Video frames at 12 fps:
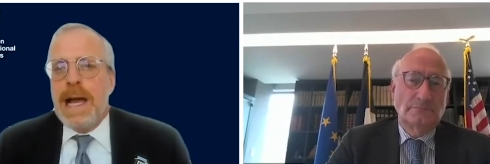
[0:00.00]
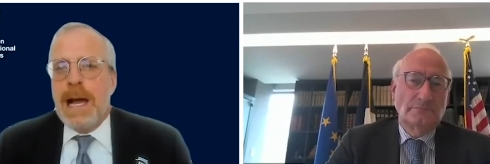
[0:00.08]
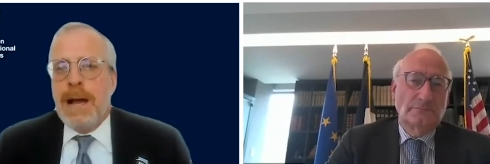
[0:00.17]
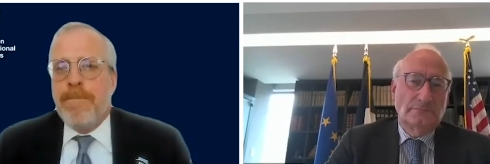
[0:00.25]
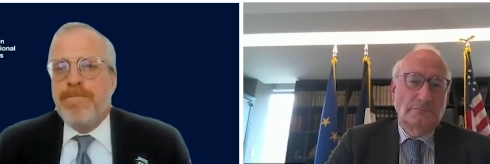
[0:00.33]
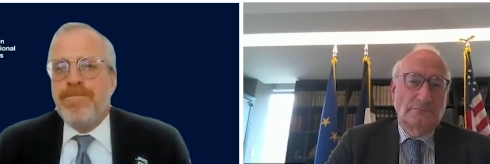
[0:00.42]

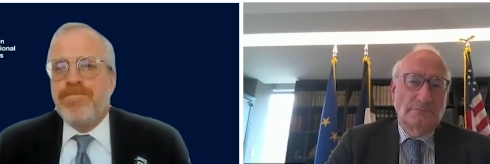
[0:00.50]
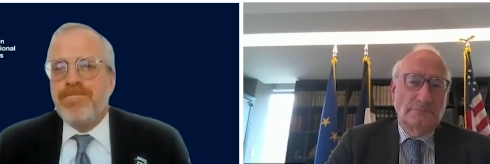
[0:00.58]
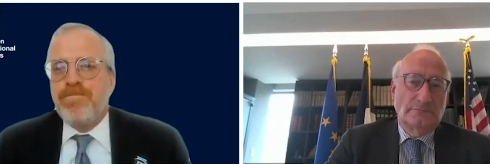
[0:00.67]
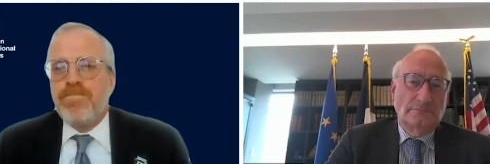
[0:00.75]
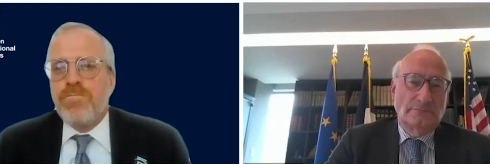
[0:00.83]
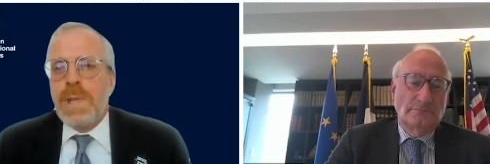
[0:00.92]
Speaker 1: Um,
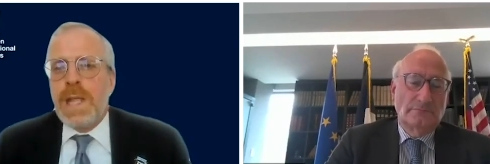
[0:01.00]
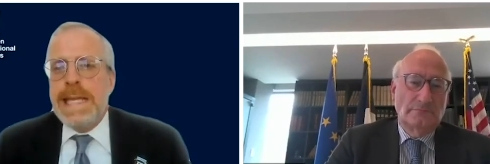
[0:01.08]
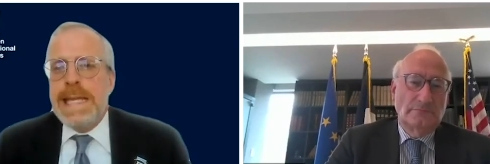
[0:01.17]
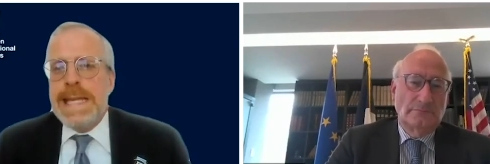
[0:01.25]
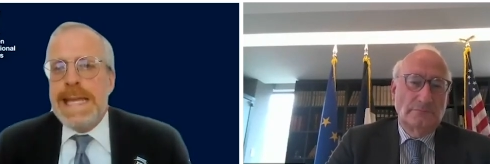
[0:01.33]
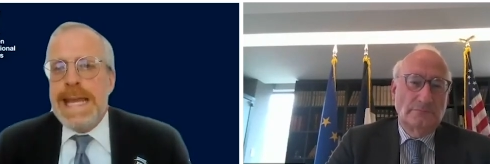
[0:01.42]

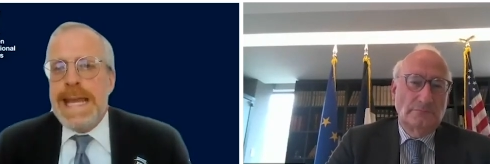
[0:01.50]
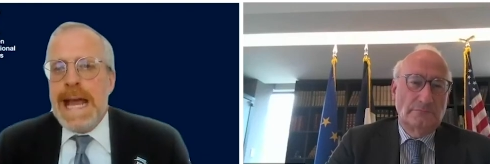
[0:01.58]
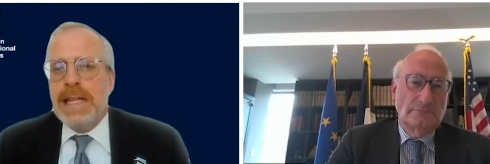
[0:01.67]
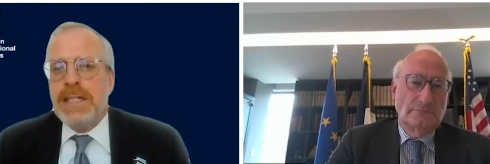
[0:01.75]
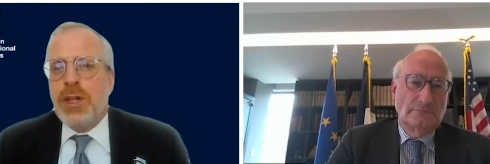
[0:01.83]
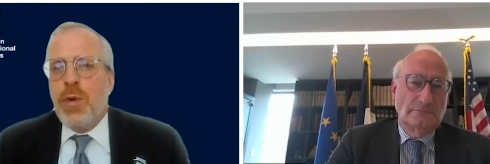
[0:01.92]
he
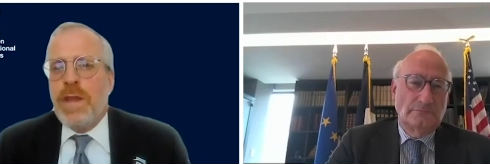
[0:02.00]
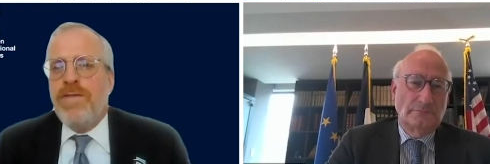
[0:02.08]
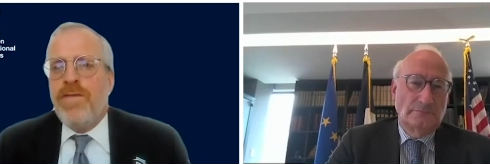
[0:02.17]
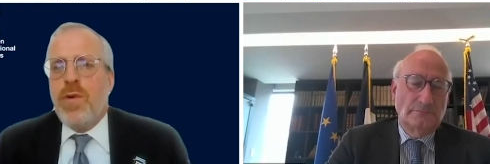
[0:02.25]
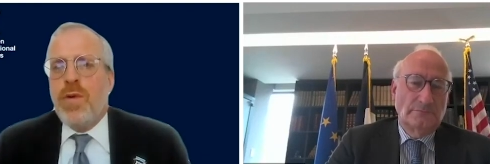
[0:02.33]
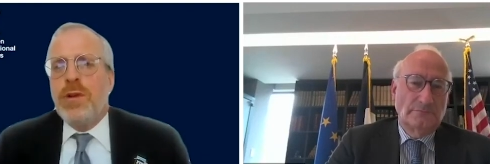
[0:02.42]
he asked,
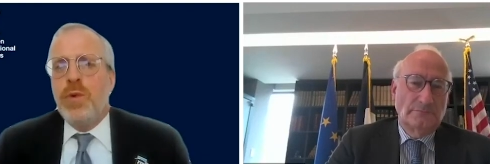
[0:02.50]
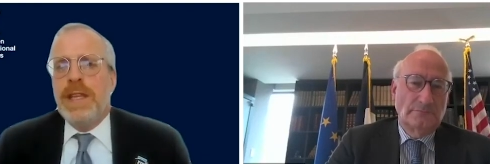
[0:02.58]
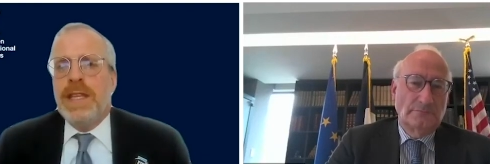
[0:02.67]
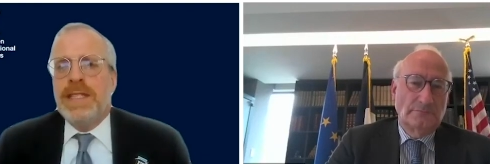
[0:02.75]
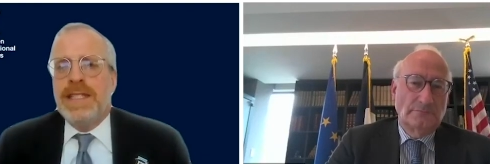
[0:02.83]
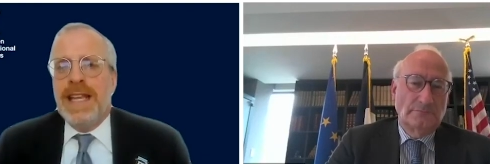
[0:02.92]
going forward
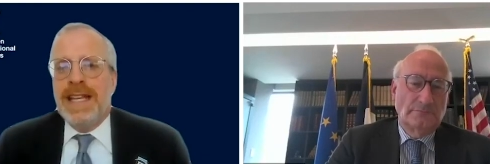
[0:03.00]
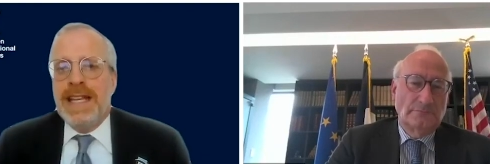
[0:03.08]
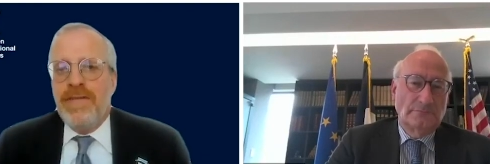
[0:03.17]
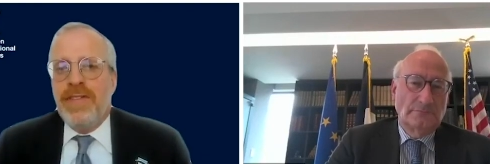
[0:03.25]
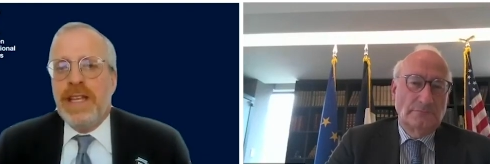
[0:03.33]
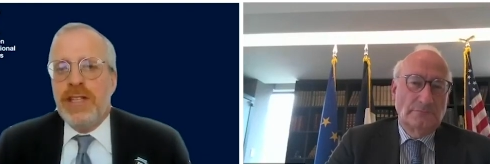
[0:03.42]
with the
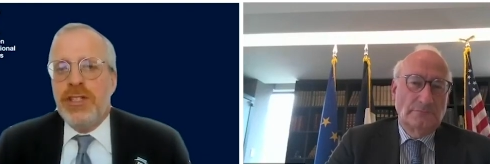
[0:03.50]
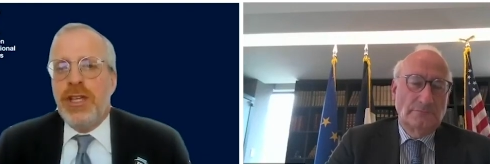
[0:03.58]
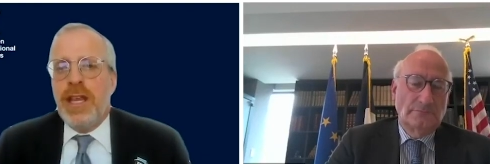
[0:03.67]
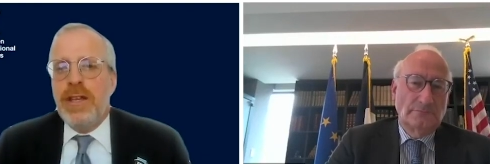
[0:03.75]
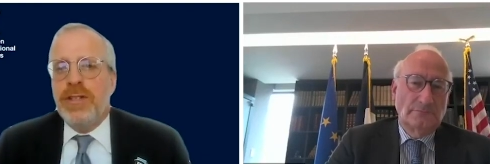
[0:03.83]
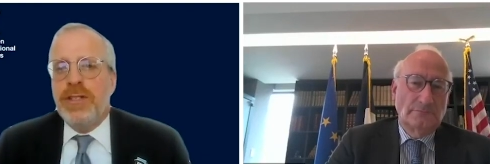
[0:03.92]
significant
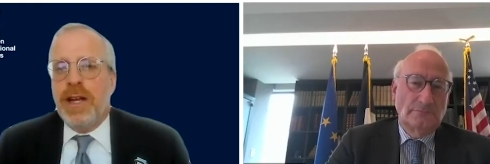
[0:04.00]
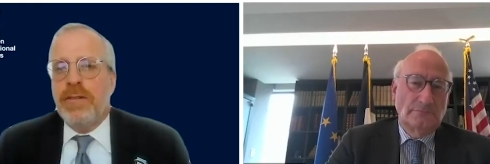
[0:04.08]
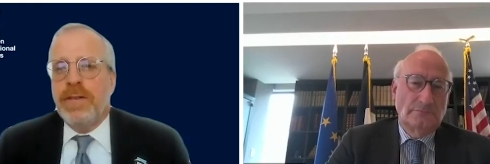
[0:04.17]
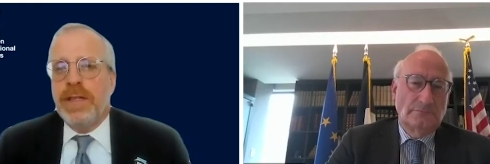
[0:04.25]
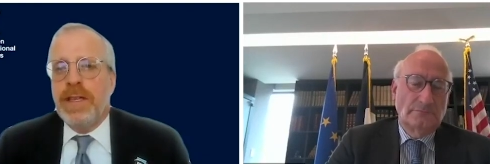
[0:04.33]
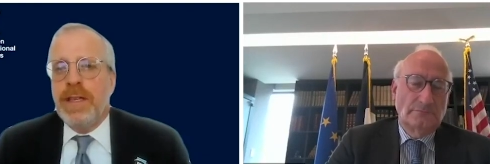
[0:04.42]
changes
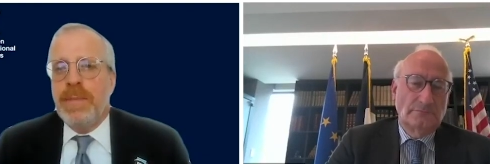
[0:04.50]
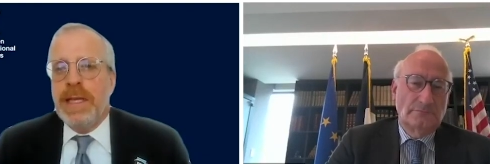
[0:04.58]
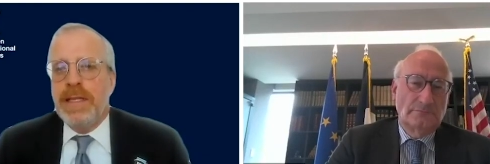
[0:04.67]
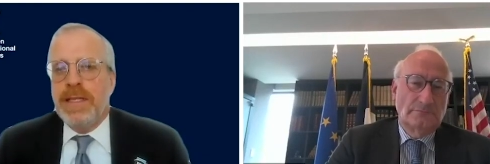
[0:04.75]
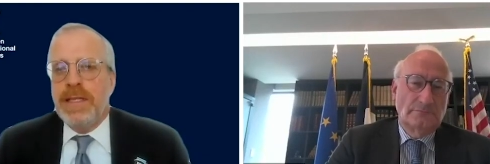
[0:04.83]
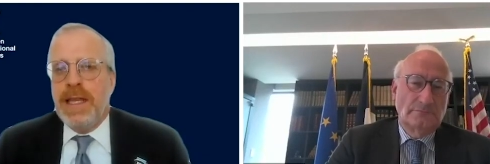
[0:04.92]
currently
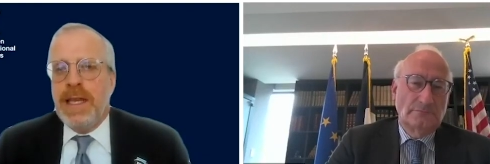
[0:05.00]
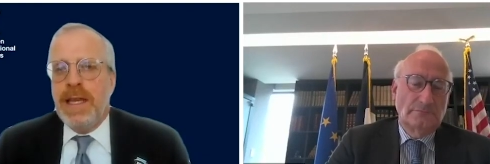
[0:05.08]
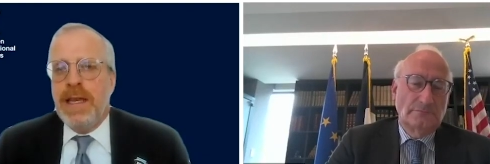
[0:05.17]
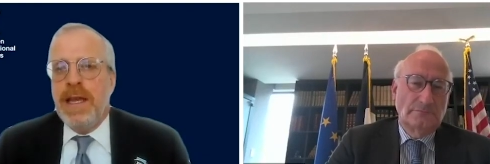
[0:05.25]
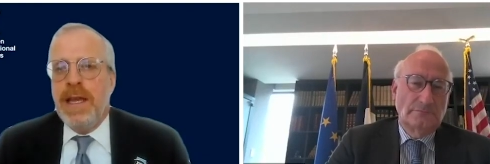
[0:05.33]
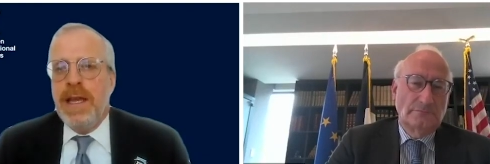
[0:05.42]
being
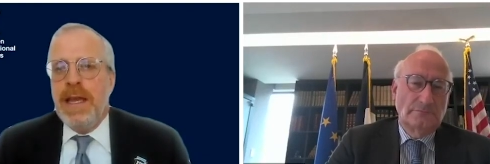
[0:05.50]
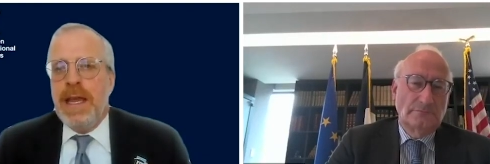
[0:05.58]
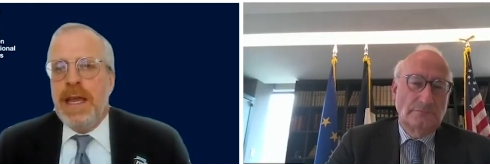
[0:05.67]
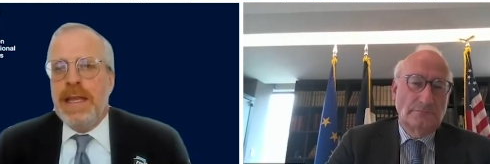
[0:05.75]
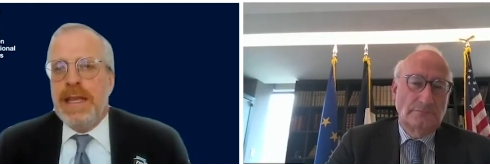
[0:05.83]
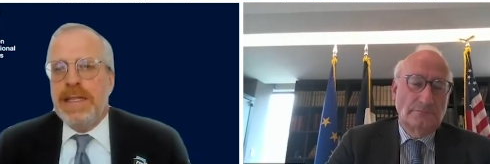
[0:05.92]
seen
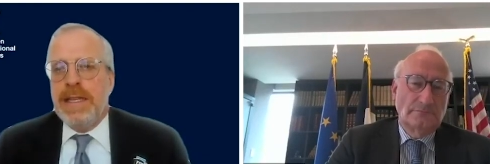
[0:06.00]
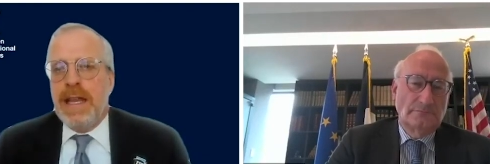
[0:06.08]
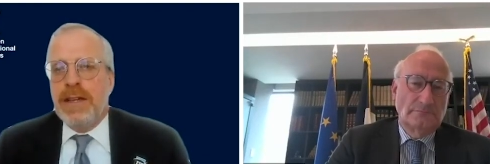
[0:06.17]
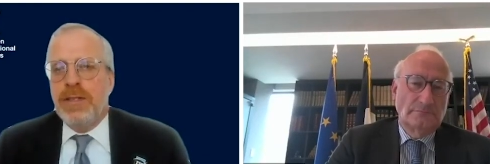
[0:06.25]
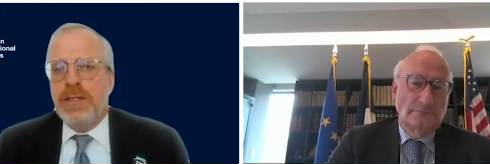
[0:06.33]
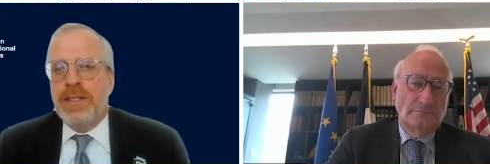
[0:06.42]
in the
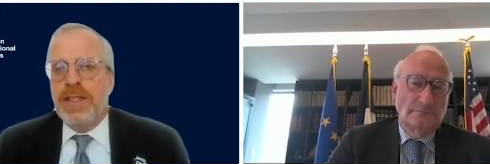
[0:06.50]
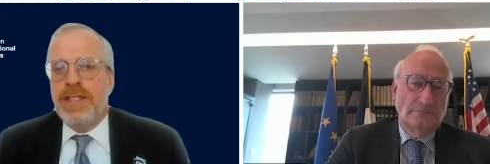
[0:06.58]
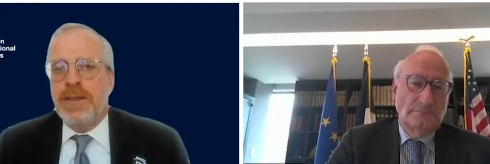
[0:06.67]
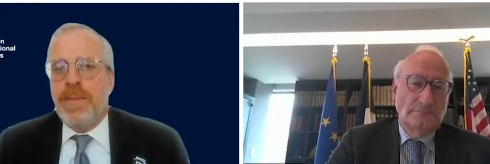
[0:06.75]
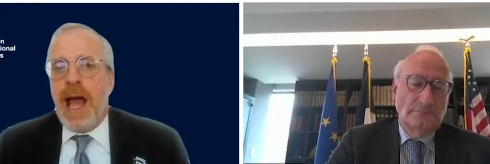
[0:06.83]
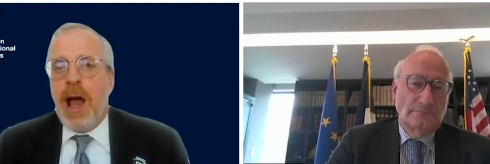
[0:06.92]
international
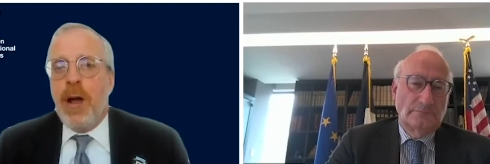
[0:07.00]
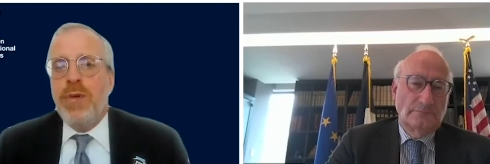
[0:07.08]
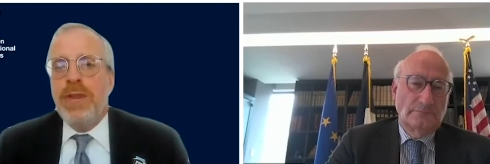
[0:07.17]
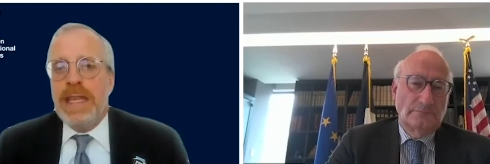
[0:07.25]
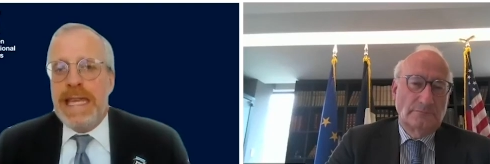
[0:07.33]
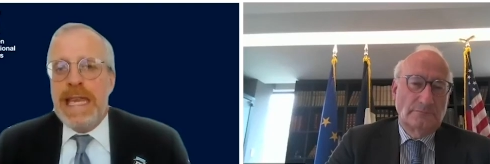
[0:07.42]
system, how
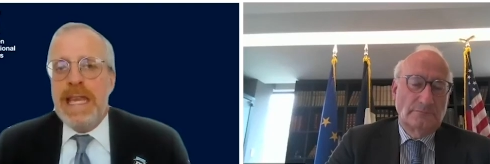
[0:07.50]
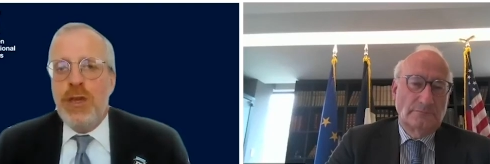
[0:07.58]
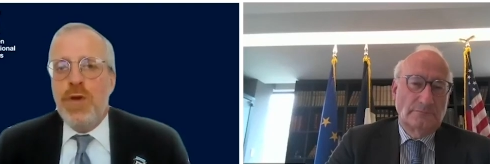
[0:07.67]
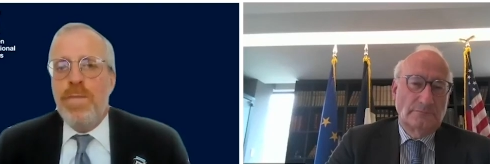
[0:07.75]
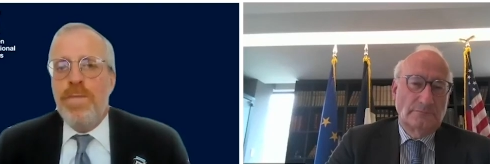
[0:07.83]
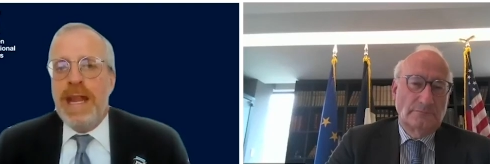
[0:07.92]
would the
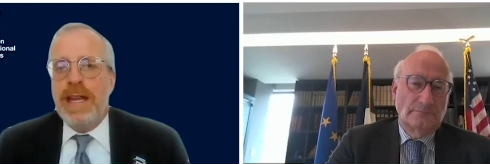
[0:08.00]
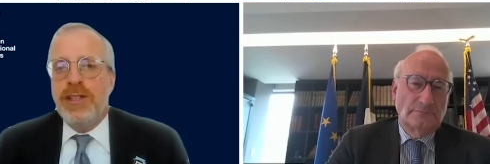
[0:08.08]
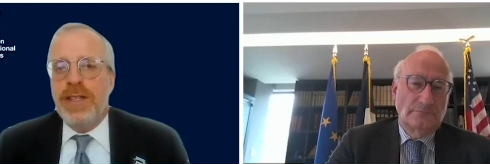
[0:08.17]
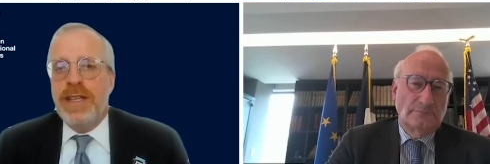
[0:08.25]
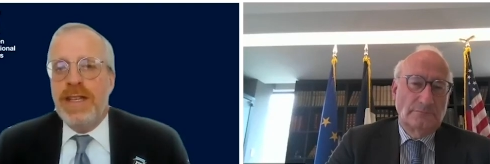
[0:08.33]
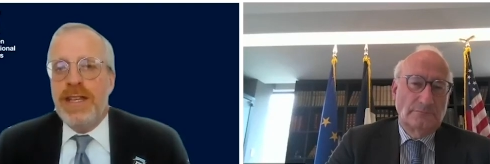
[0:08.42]
EU
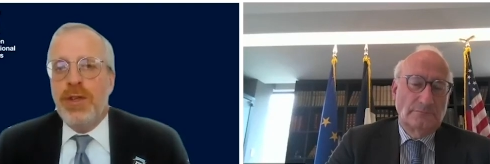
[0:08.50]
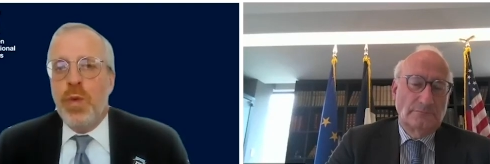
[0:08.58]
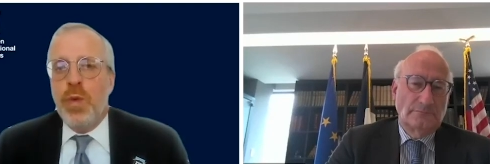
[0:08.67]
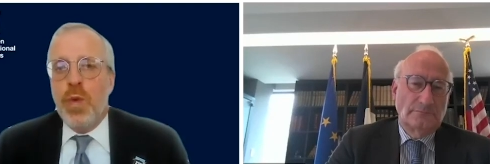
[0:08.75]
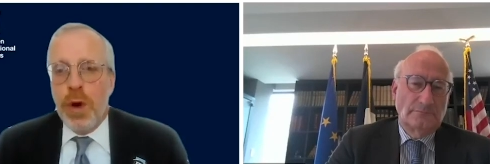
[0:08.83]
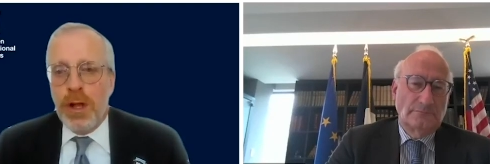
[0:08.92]
manage the need
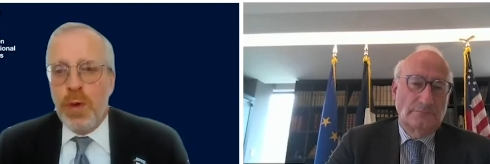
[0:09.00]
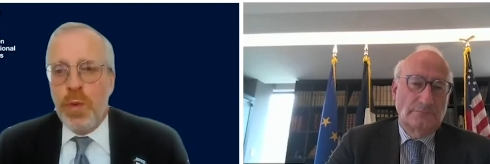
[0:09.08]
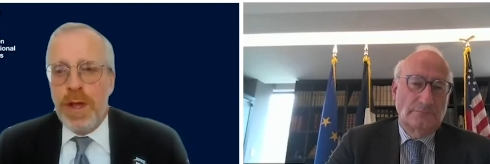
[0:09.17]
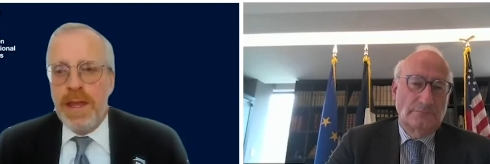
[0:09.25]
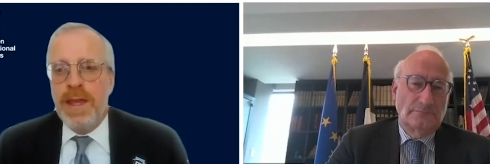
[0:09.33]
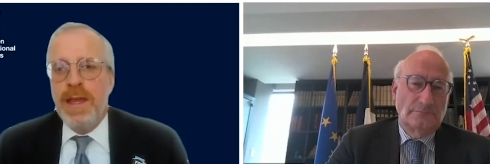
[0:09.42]
to
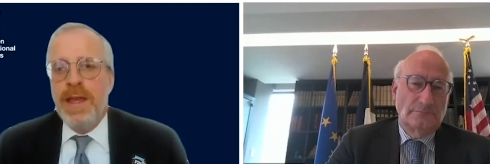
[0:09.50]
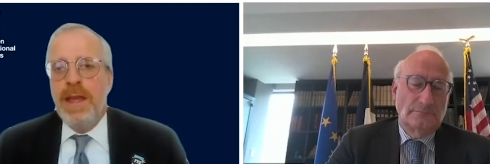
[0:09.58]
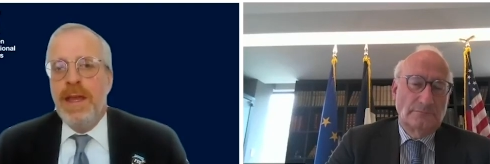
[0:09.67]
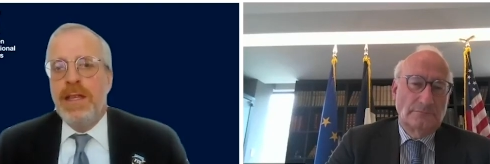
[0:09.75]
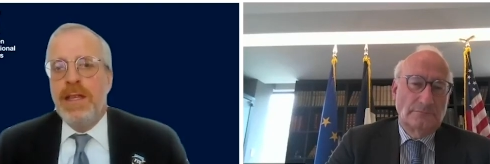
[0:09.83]
work with